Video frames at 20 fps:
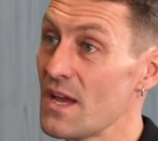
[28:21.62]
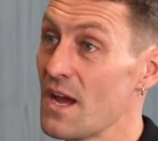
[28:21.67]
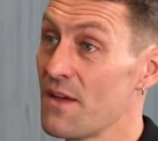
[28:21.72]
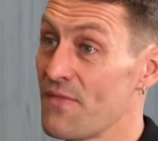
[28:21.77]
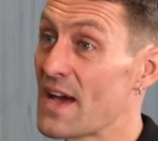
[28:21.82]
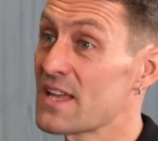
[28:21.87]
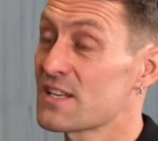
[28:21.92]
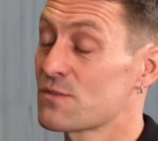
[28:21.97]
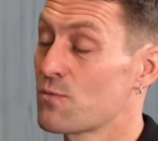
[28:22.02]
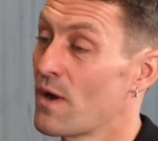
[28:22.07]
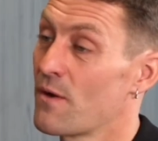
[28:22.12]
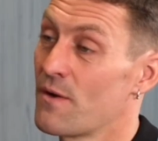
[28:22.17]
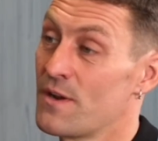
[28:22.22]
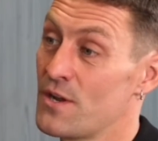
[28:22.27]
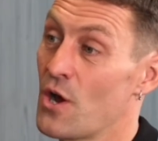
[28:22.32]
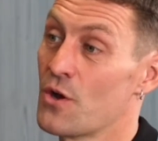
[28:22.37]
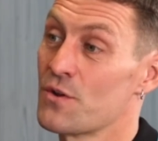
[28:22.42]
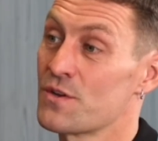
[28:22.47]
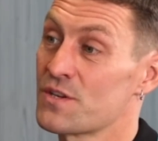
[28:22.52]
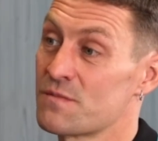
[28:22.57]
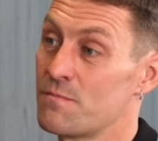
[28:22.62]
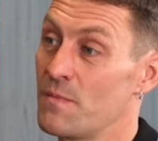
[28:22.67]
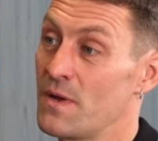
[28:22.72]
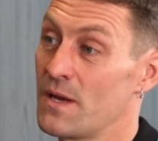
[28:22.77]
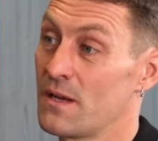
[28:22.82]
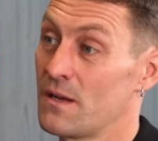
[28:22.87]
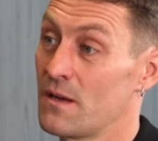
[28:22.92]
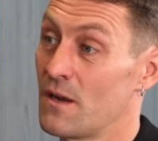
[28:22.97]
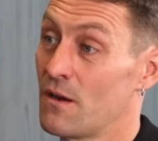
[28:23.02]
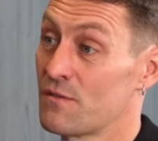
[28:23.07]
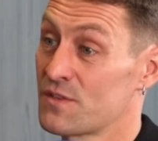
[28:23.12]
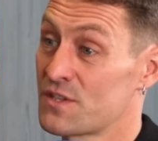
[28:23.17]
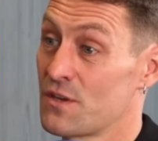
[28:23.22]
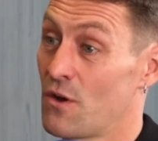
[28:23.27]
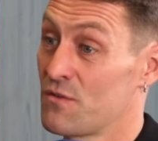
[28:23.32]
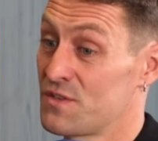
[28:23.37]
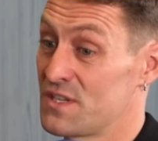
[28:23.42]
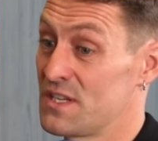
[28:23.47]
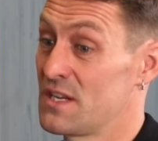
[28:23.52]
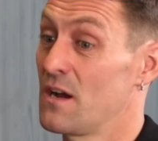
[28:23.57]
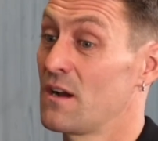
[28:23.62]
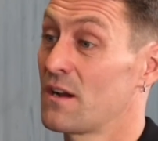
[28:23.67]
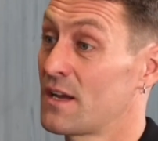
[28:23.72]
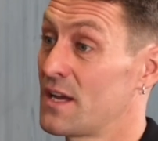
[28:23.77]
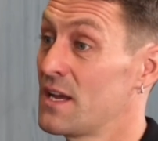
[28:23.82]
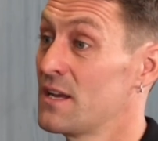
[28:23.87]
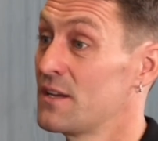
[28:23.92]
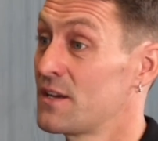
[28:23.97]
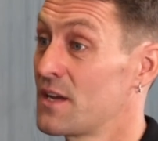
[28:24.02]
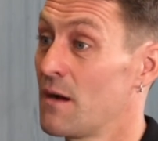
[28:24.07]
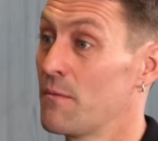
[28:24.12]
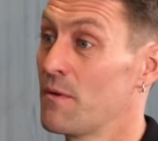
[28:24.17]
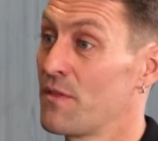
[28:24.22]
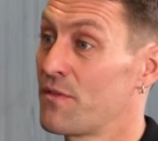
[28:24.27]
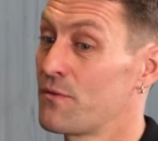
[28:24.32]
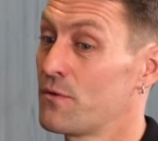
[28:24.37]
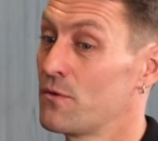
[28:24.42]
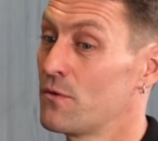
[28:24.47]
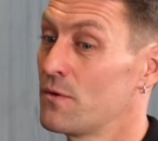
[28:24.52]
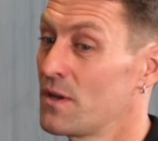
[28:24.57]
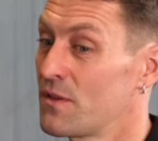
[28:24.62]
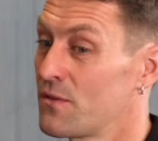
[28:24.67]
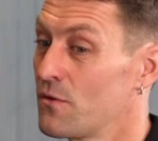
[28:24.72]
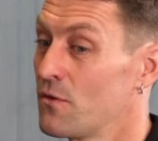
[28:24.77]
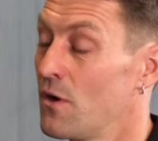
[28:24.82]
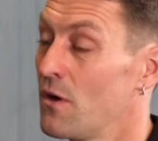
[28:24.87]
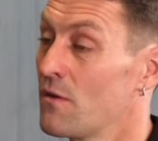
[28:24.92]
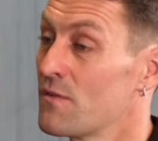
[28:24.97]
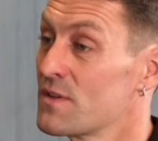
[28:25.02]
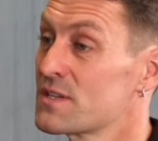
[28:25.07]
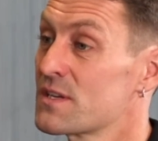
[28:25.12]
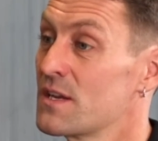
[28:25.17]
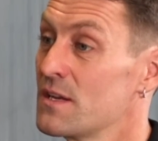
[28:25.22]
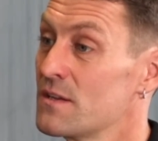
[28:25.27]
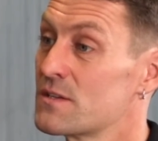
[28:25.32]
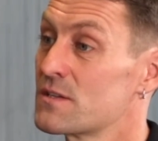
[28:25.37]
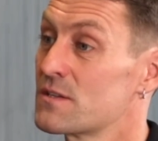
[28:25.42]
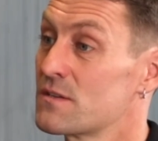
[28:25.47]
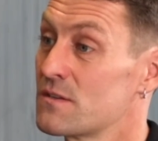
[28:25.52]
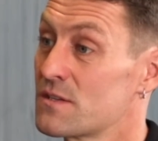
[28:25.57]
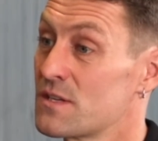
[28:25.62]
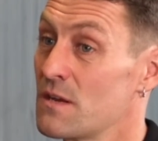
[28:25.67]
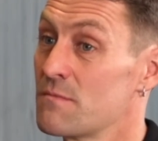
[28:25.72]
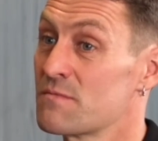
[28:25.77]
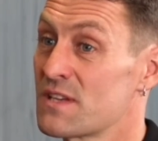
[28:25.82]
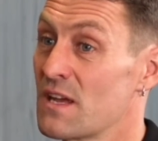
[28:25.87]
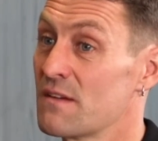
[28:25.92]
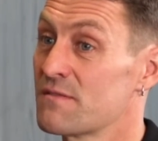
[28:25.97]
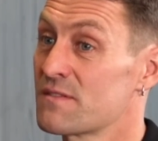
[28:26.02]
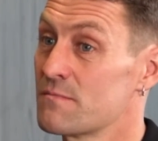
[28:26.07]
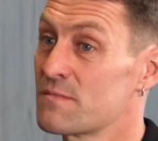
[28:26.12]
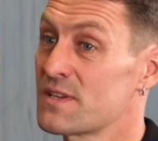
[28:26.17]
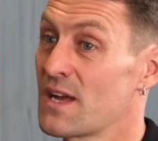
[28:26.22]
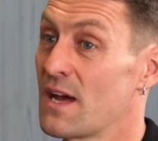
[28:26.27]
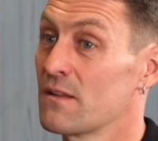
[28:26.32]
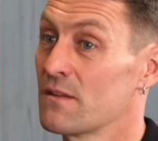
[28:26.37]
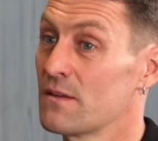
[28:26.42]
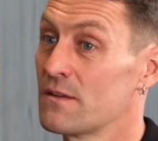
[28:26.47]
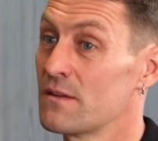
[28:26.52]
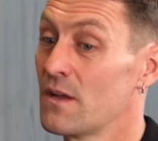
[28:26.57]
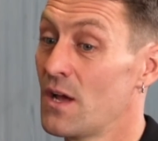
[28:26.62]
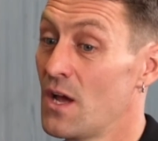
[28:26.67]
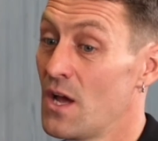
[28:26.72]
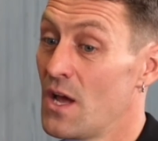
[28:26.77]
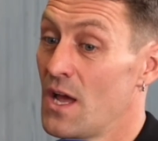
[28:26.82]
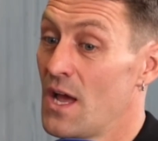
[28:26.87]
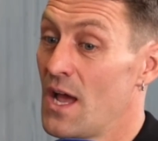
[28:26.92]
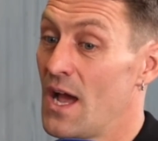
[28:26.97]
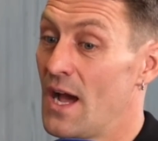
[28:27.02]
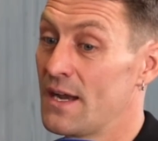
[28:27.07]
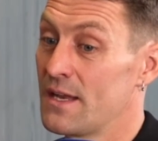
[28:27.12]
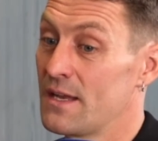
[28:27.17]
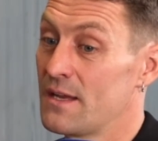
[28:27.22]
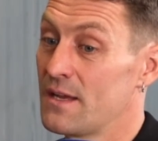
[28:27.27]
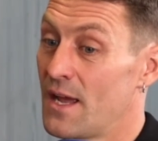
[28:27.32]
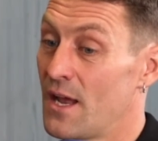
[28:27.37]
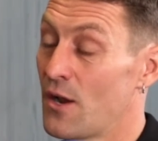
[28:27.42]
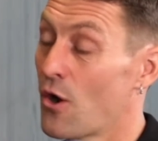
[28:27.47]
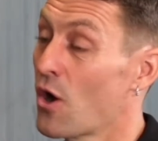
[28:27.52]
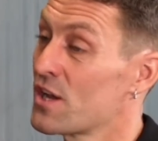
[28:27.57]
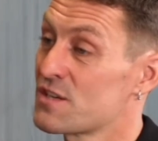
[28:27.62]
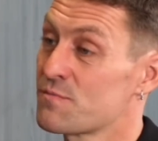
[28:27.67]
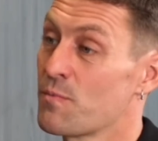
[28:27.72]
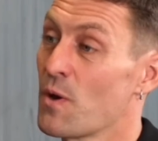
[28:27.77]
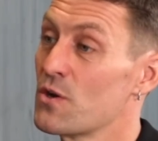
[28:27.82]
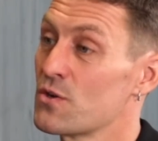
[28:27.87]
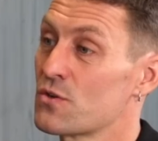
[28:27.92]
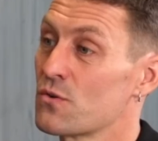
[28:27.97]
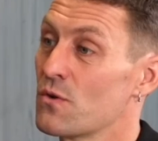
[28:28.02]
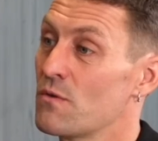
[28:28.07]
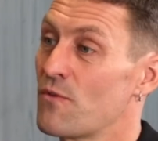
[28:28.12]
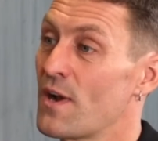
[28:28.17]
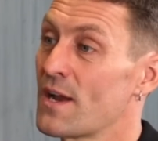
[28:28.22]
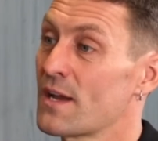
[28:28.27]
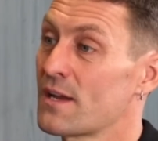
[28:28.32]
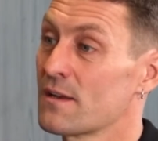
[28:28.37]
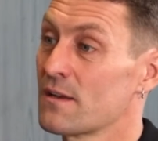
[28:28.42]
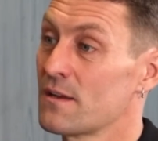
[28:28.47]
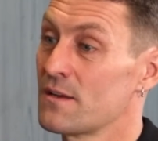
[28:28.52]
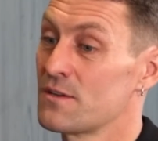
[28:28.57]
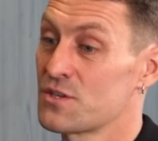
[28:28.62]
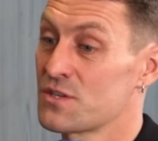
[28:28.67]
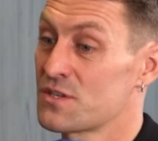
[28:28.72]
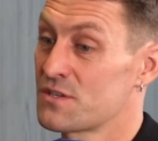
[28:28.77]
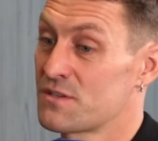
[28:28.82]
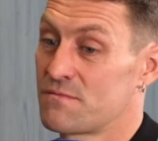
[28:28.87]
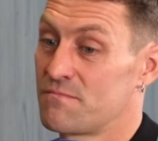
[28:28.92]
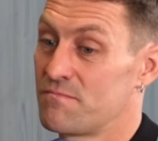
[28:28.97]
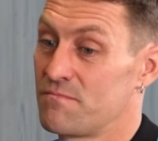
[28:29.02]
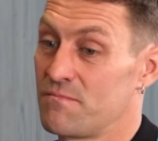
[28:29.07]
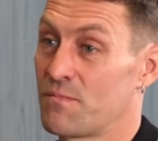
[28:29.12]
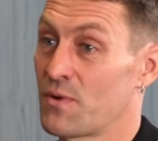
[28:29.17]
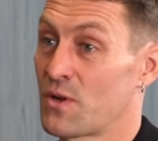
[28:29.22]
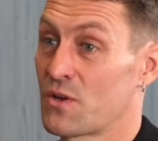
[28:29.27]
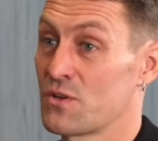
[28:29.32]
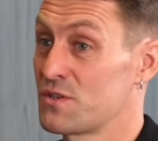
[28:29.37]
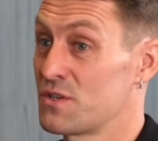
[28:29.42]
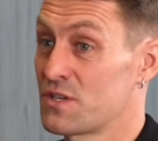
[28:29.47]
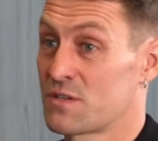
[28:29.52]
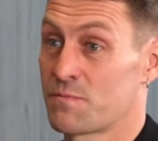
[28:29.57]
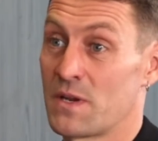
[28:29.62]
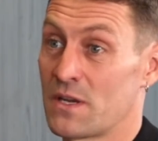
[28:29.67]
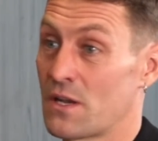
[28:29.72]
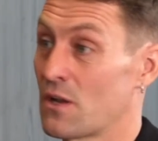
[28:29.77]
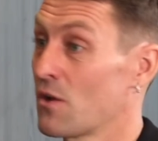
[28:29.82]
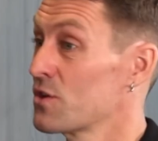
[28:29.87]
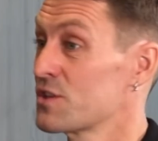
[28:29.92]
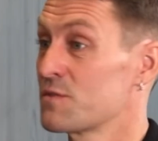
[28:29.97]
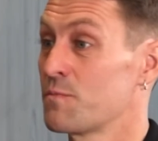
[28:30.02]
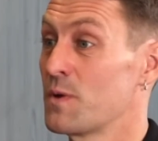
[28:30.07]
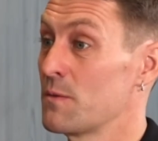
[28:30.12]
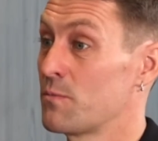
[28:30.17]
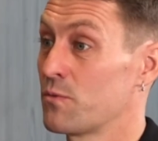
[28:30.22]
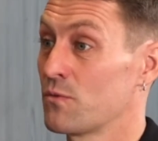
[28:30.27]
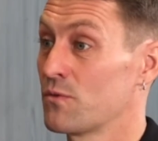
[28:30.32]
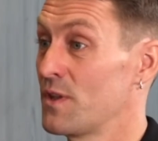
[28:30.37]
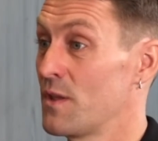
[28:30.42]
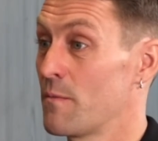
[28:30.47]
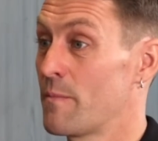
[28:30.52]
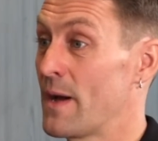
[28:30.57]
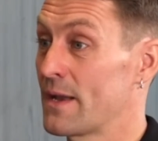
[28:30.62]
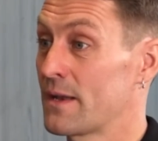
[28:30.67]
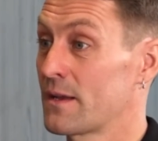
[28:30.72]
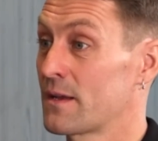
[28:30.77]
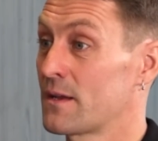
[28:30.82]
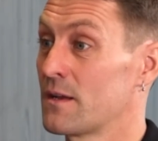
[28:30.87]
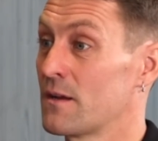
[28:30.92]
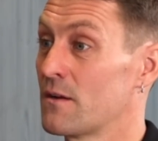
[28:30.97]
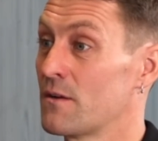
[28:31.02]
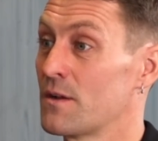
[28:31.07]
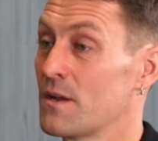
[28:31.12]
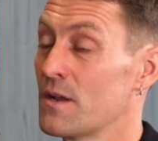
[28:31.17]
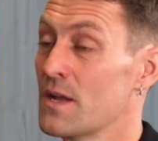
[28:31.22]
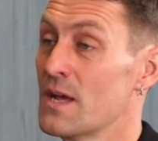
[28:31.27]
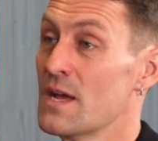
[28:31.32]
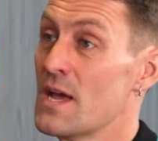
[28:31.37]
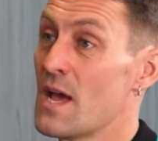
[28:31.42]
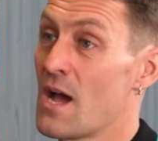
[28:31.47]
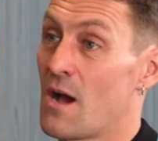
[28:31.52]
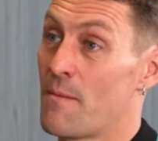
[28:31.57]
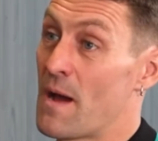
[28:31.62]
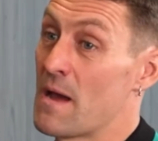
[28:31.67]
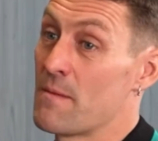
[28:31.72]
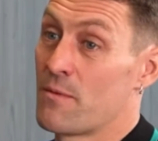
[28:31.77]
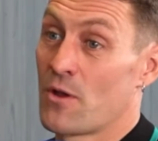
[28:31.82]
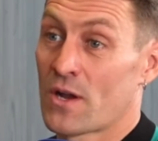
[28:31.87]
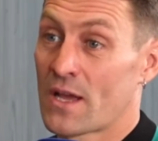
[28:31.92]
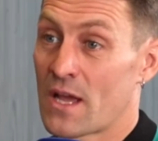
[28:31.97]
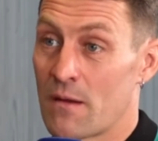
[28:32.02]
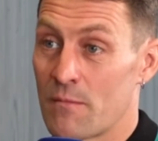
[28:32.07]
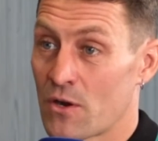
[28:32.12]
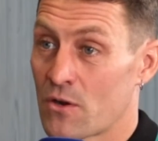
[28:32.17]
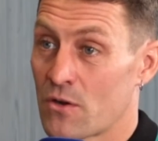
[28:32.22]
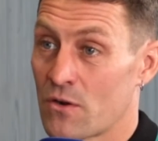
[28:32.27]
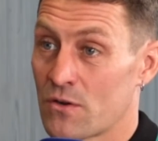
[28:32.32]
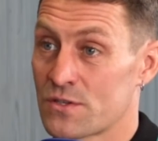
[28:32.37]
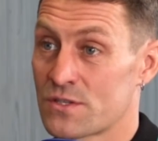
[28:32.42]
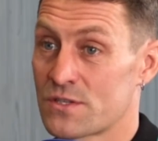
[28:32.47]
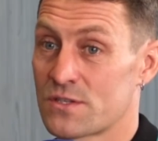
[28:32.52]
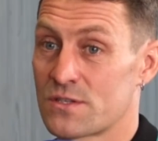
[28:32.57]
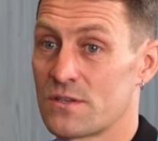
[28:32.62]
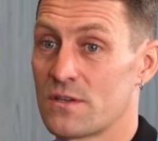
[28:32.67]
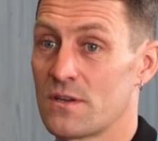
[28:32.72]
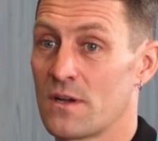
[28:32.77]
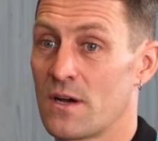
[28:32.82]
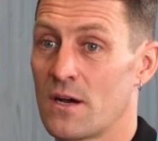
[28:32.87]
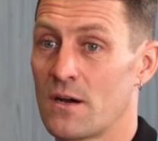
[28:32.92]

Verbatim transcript: that's where he noticed me. And obviously, I was a young kid coming through, and he thought, oh, this kid seems to have some talent, and I spoke to him regularly just because you speak to lots of people in the paddock, you know, and maybe I came across